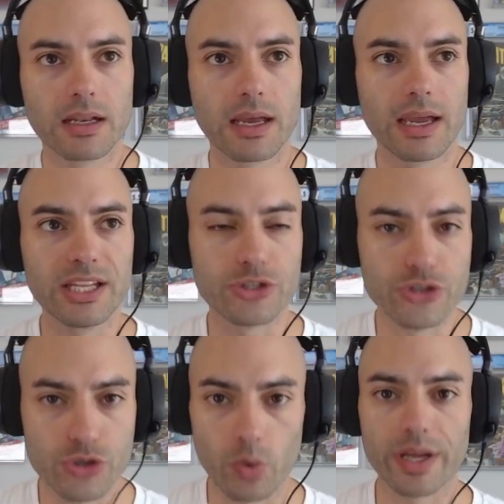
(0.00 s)

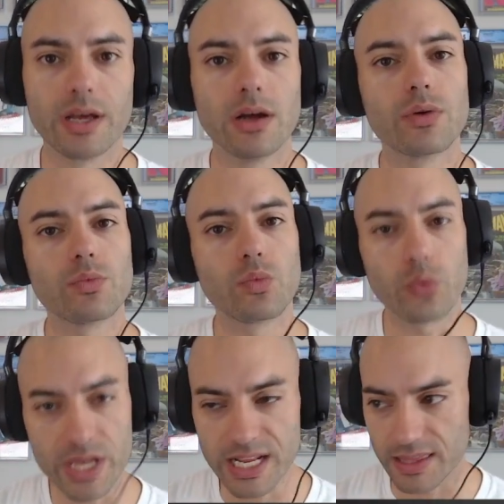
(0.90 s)
enjoyed
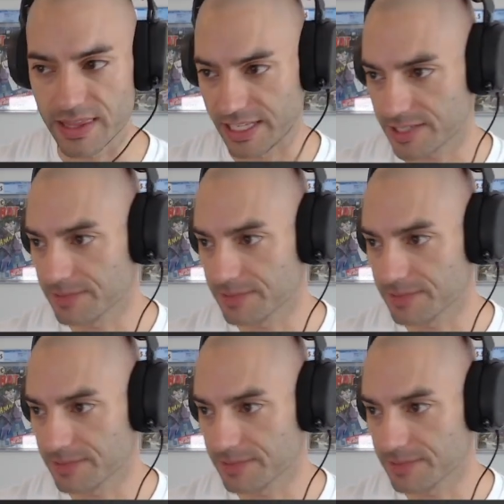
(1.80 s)
reading this.